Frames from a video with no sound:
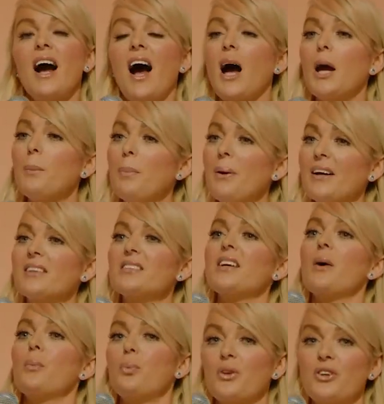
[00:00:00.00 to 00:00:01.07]
I picked
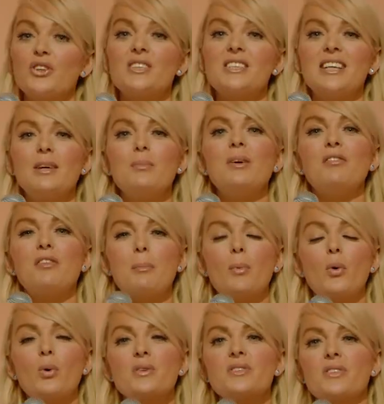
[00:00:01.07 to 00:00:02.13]
up with her team even
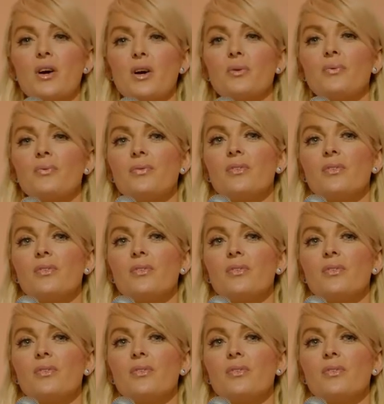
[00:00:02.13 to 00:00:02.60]
more so.